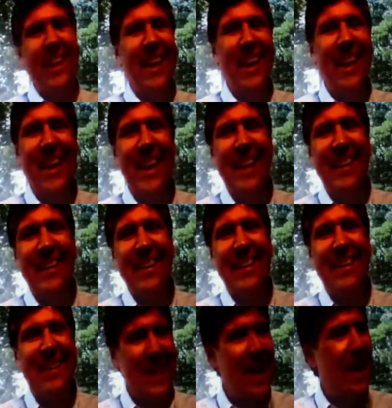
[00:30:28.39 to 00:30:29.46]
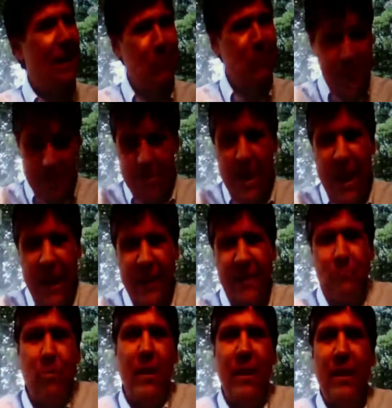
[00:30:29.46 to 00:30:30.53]
And Deanne would come back
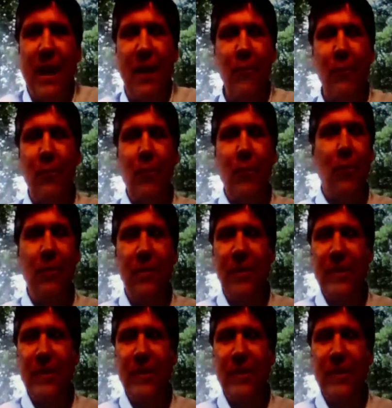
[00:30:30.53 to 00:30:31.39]
and play that role.